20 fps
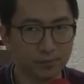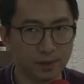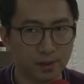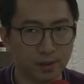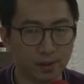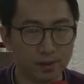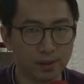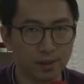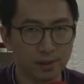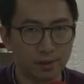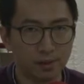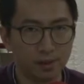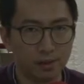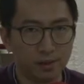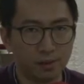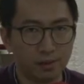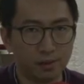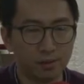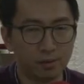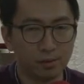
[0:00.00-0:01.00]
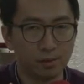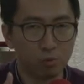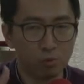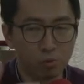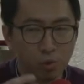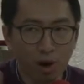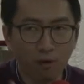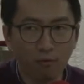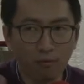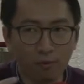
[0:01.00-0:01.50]
See, the
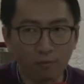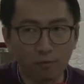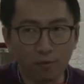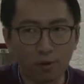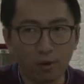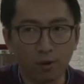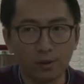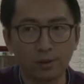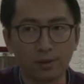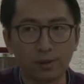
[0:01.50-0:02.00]
wrath of God